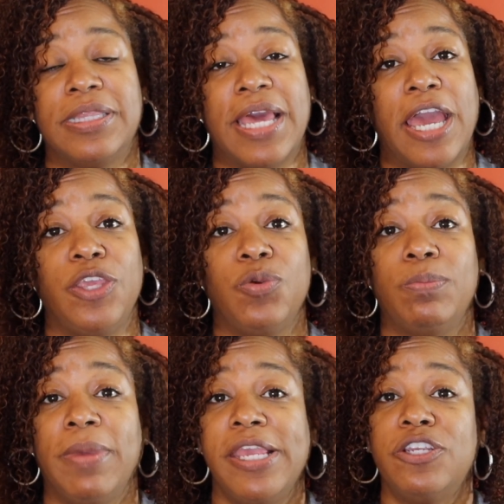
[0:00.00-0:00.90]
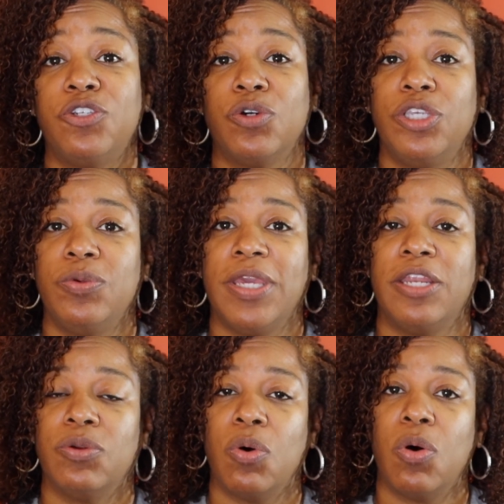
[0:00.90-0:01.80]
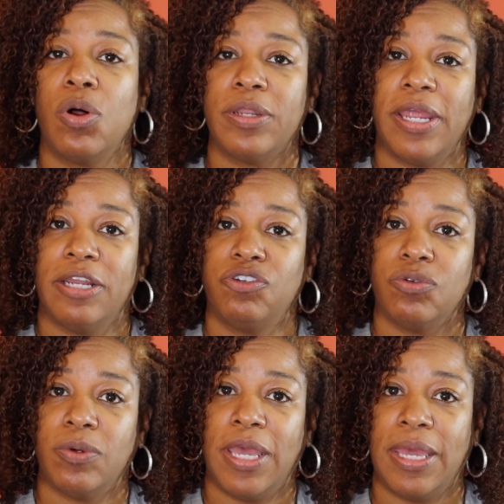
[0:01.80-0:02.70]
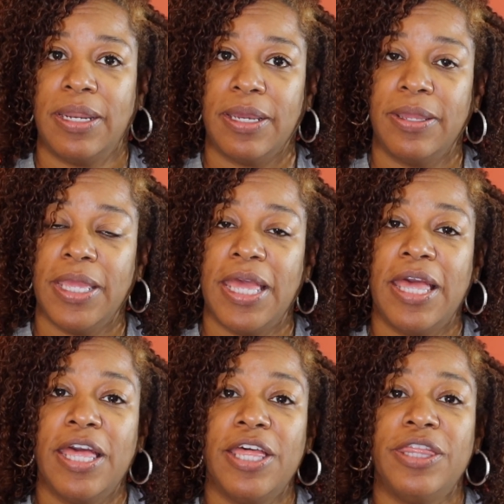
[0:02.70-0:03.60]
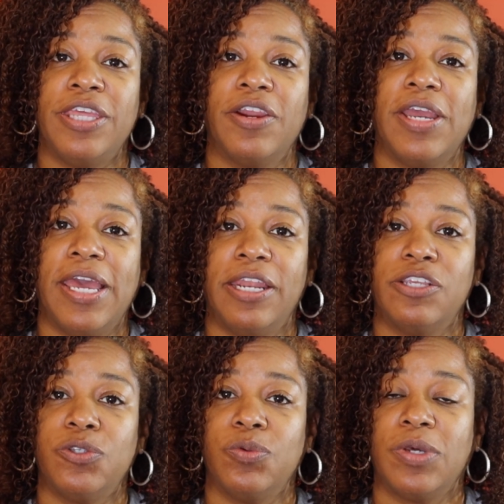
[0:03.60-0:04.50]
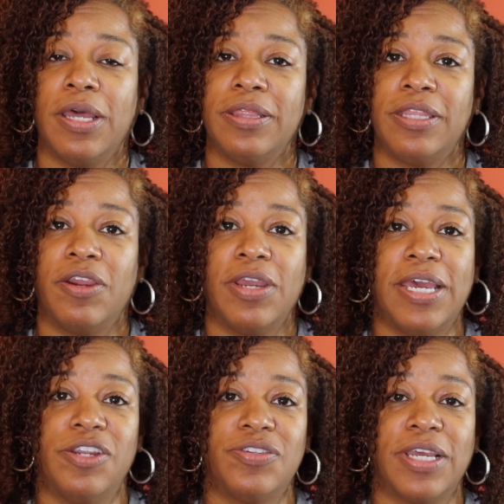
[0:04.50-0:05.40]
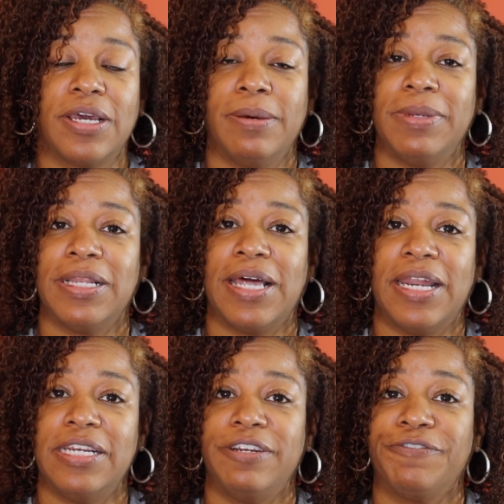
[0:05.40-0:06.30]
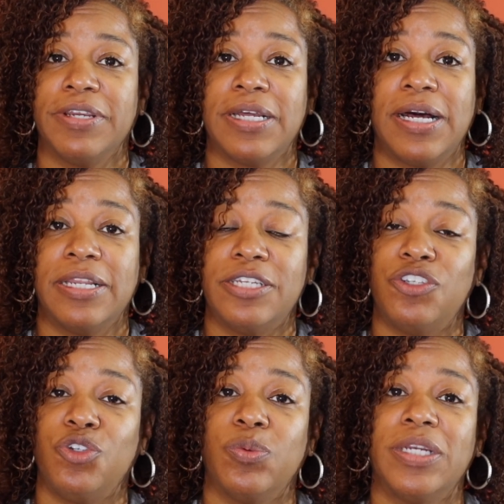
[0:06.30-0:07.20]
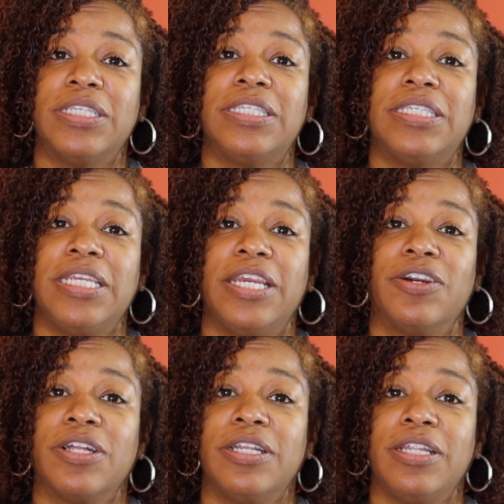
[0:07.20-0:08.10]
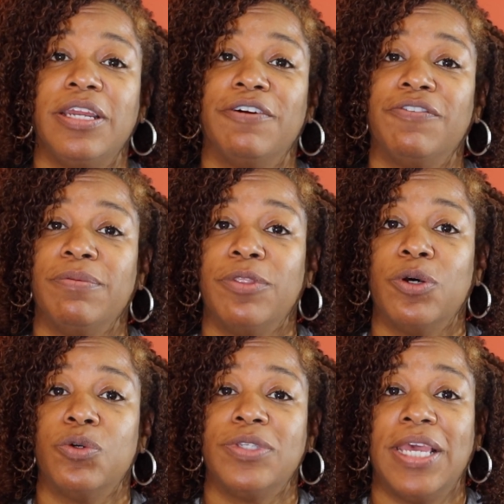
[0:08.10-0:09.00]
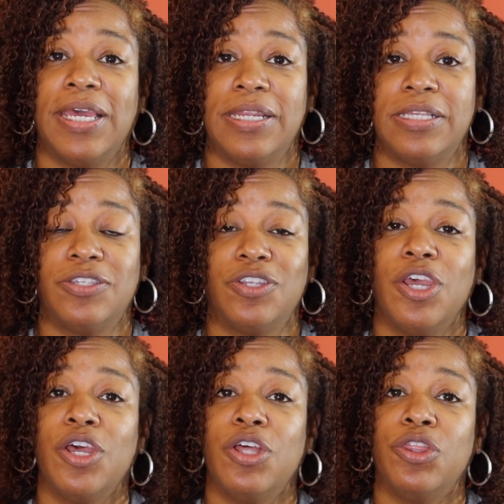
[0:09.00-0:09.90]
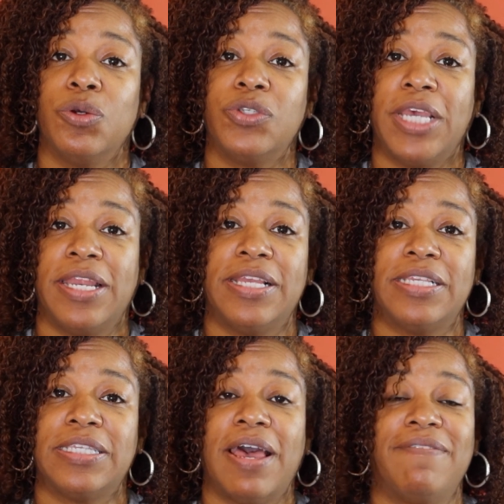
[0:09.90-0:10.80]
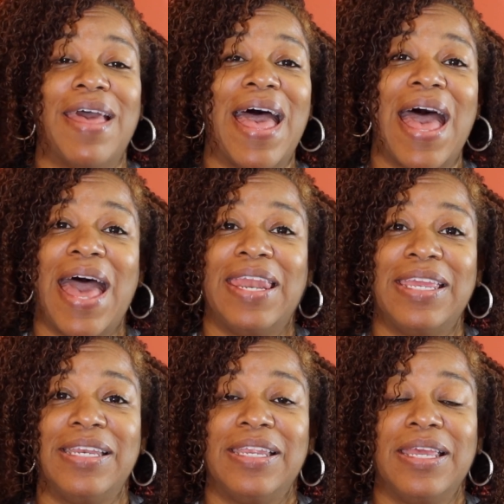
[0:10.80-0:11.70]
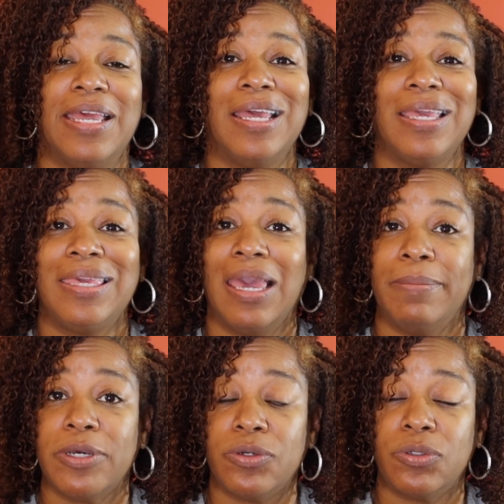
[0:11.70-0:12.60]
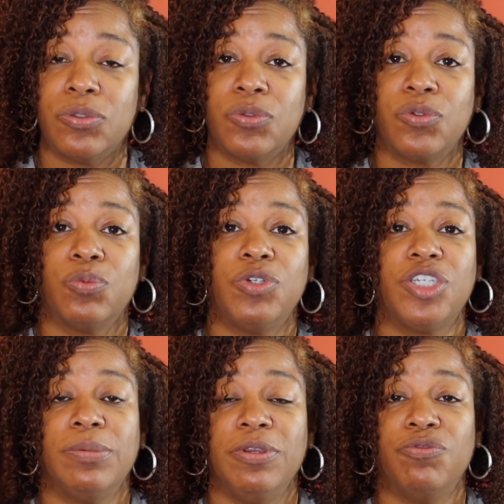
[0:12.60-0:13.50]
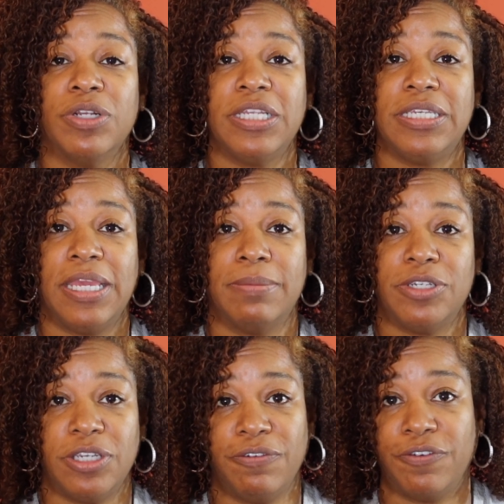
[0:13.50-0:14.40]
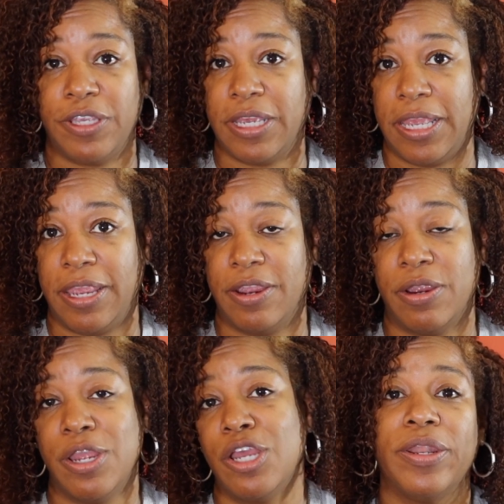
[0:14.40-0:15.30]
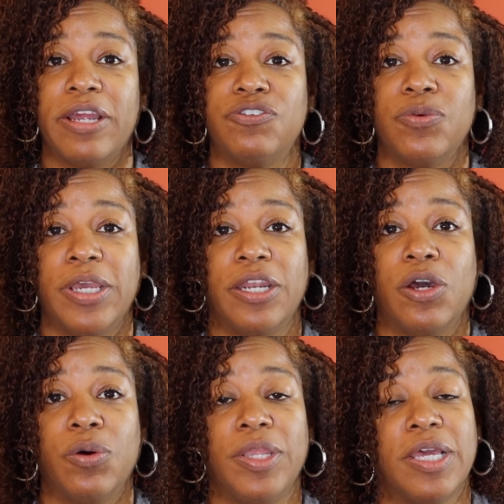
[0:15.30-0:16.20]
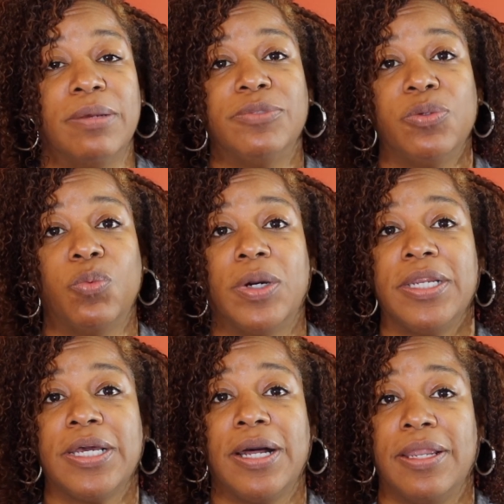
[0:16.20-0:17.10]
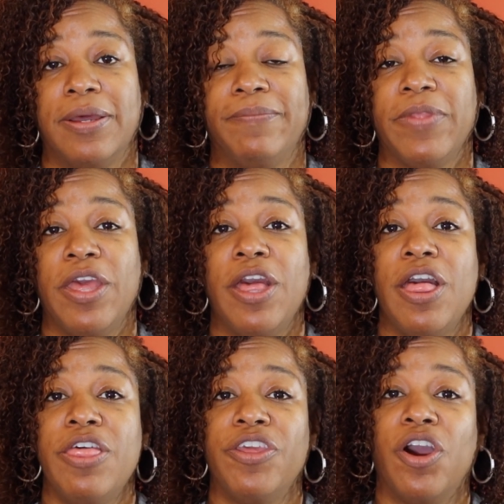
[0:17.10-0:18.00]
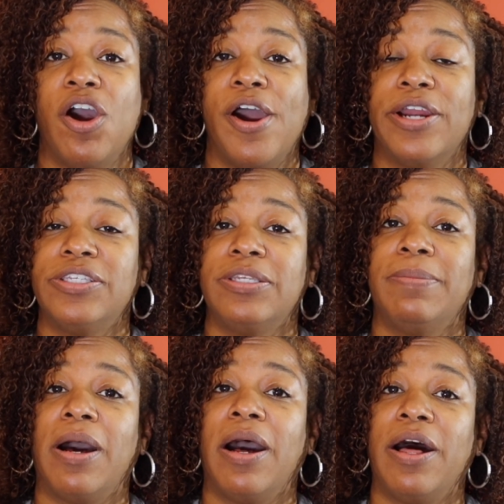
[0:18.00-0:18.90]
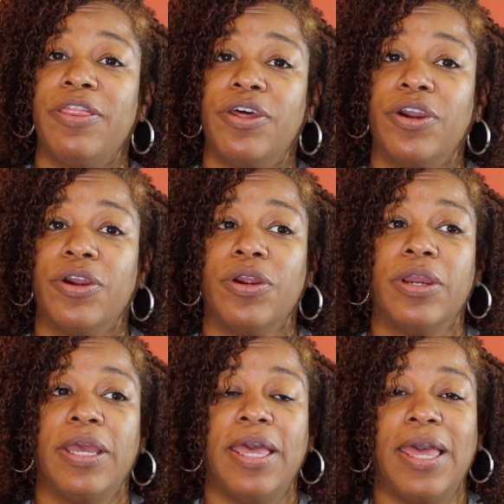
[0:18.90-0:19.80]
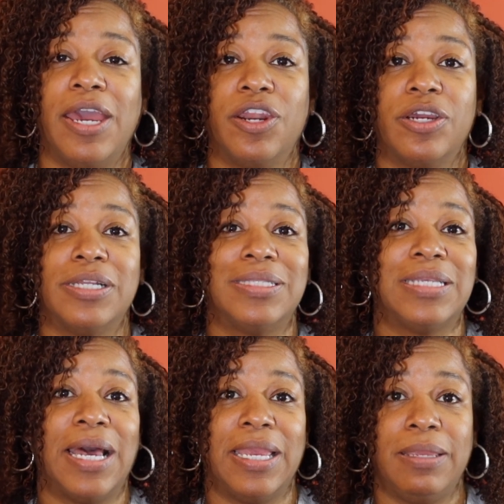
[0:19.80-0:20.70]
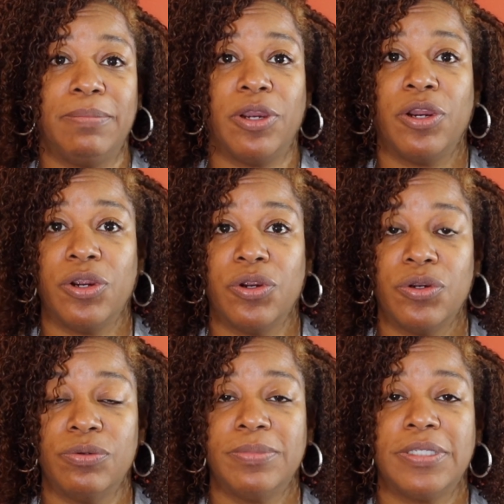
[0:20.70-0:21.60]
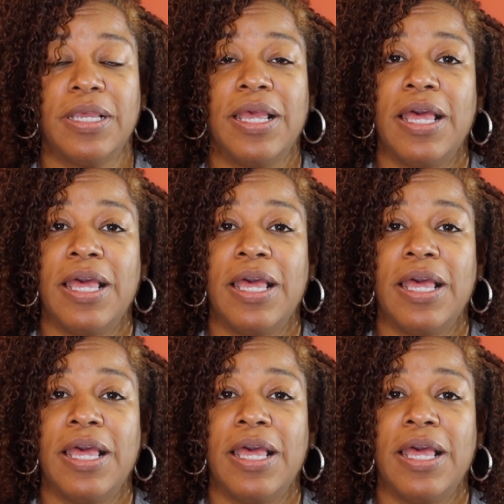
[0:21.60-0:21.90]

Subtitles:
that you make sure you get an all natural henna. There are hennas that come in a lot of different colors. You want to steer clear from those hennas. Those hennas have added chemicals which can be really damaging for your hair. All natural henna only comes in one color. There are some other henna type herbs,